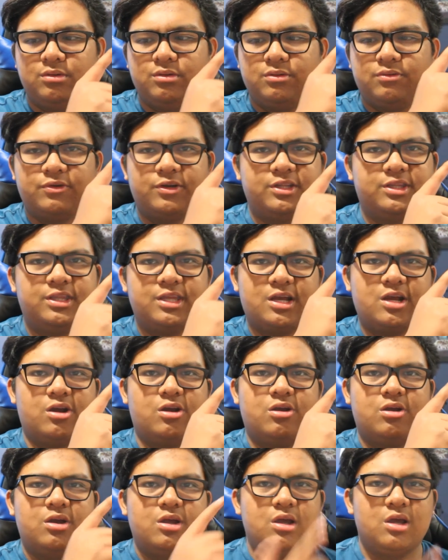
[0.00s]
right
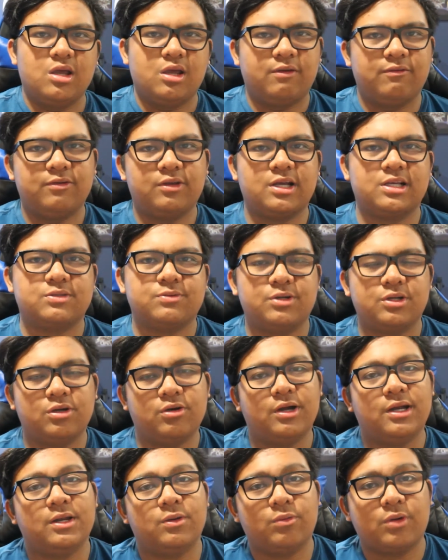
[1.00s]
there. If you guys want to go
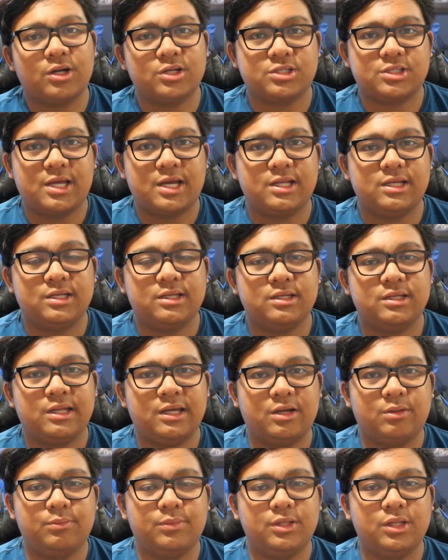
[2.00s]
ahead and watch that
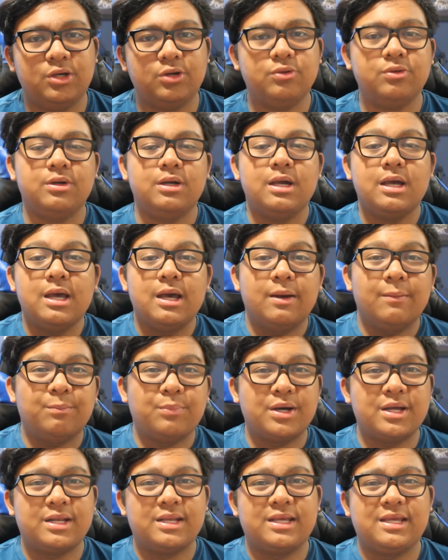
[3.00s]
down below.
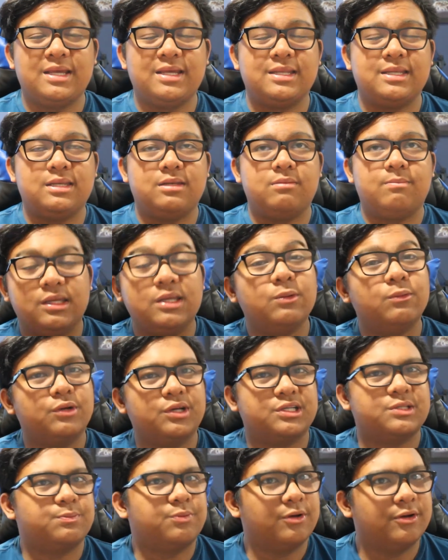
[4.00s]
But it
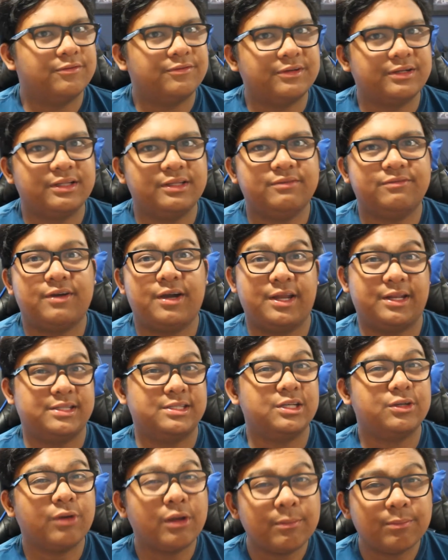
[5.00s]
works perfectly fine. It's
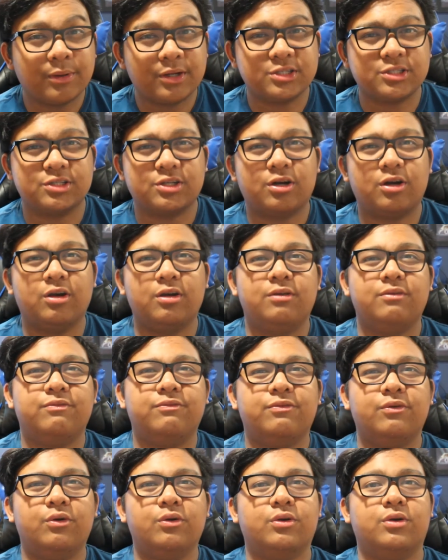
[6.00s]
a great budget card
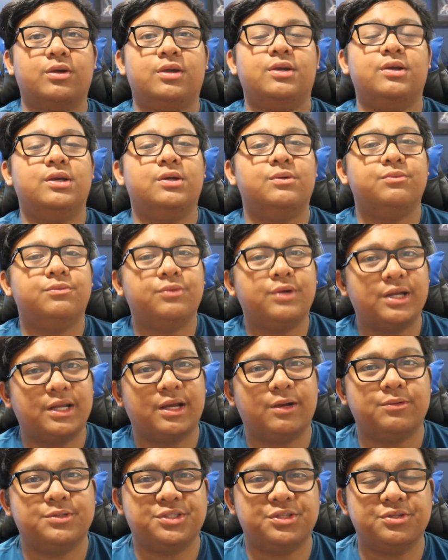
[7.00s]
for what I
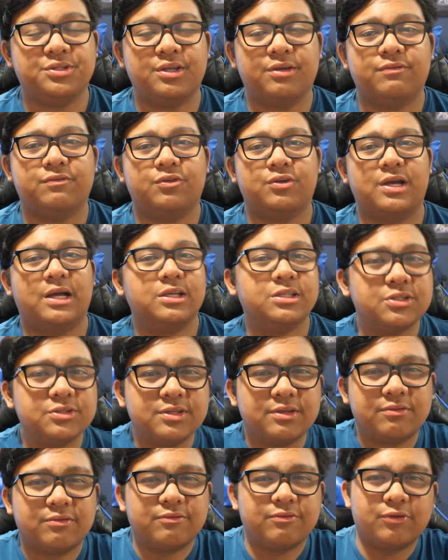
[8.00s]
was using it for. I was using
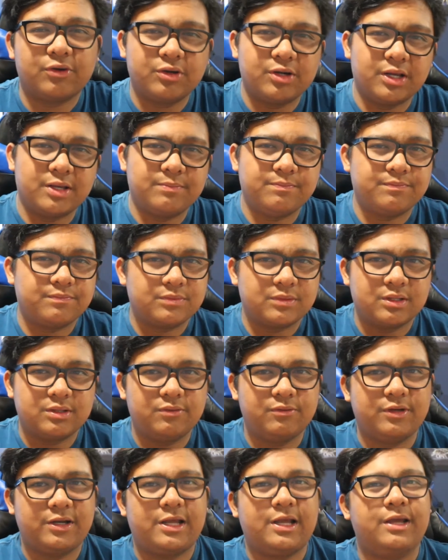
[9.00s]
it for Fortnite
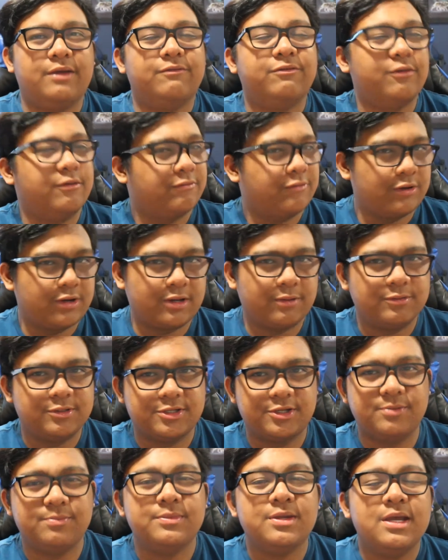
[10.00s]
when Fortnite was
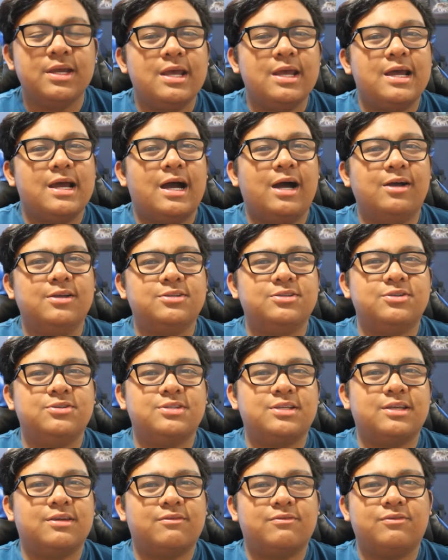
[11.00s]
good. I was
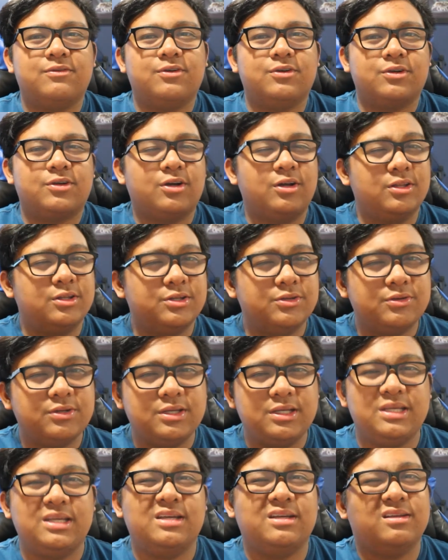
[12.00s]
using it for Call of
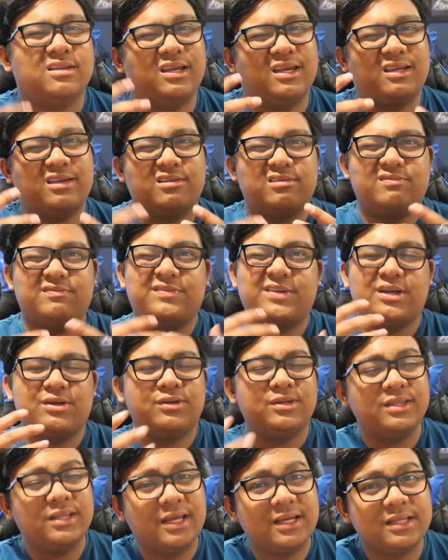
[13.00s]
Duty, like,
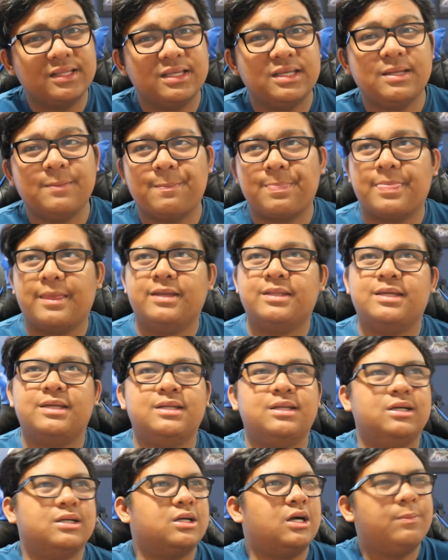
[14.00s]
very lightly, and then
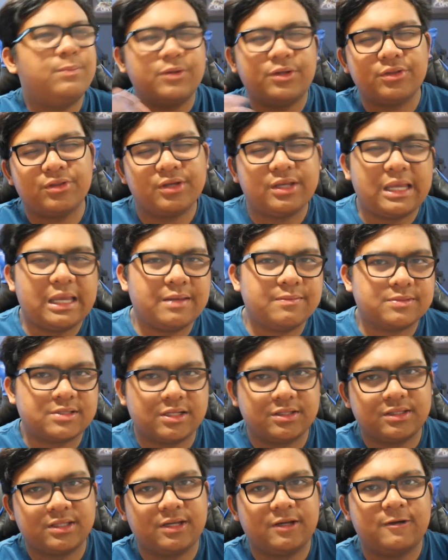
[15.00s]
a couple other games
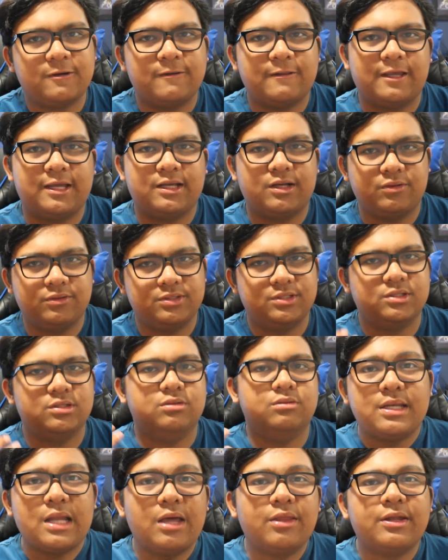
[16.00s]
out there like
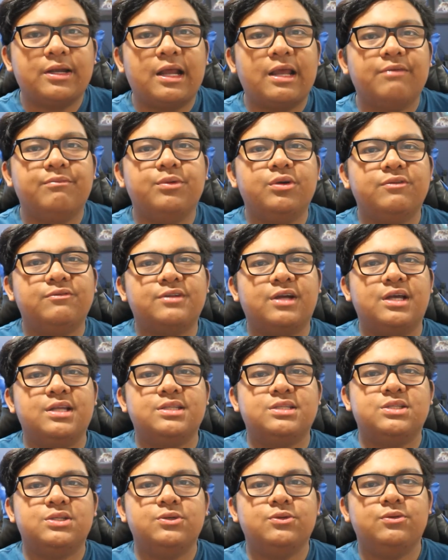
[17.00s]
Osu. Now that I have moved on
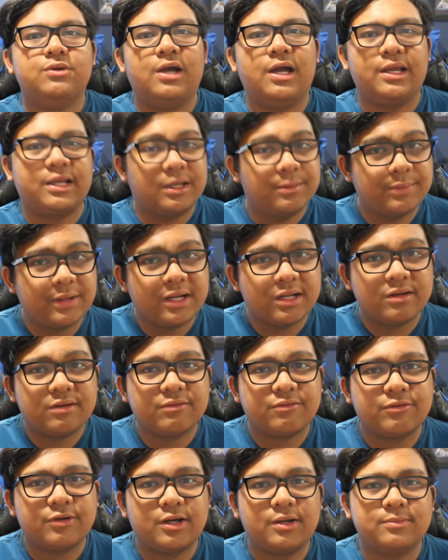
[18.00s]
to a
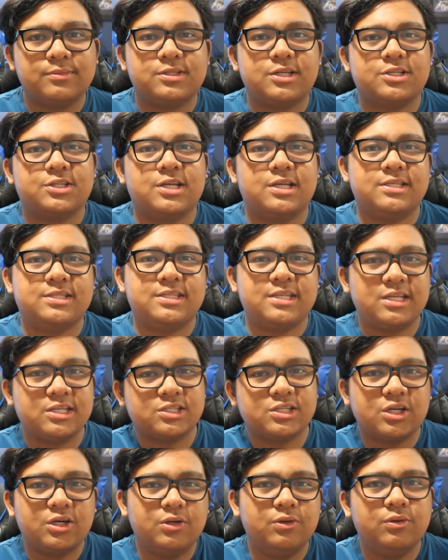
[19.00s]
competitive realm such as
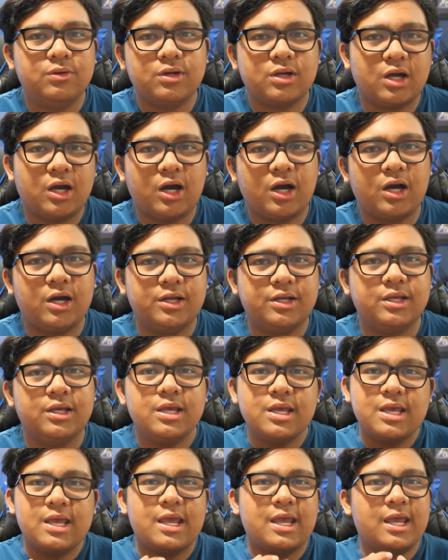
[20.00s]
CSGO, COD,
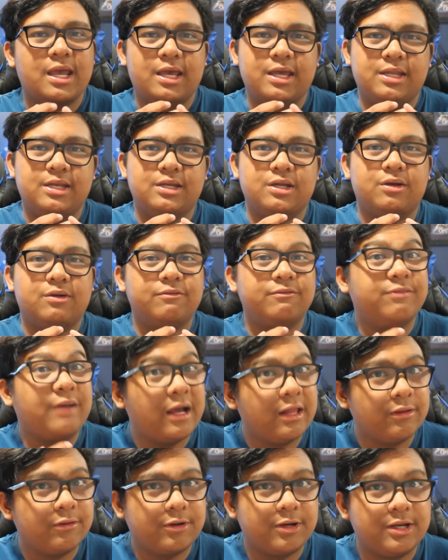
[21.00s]
and
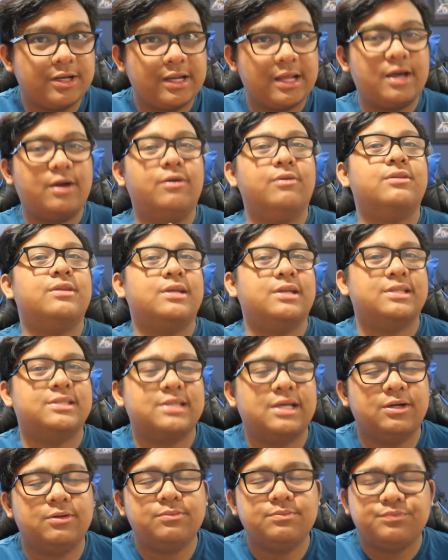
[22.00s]
Valorant now that it's
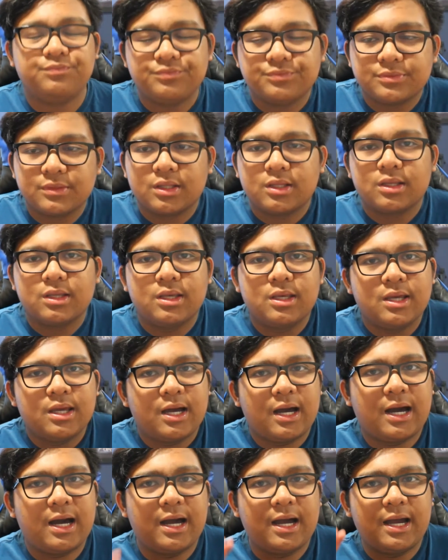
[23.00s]
out,
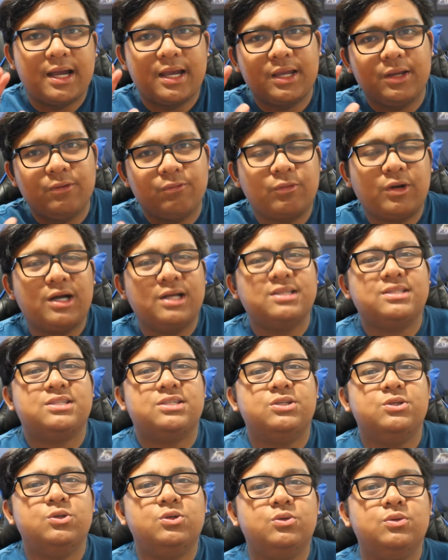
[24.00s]
I want
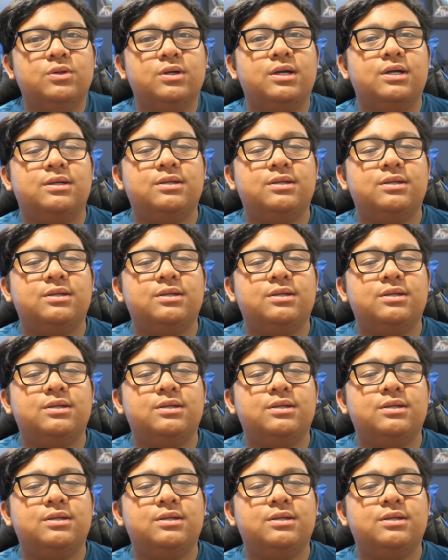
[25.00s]
to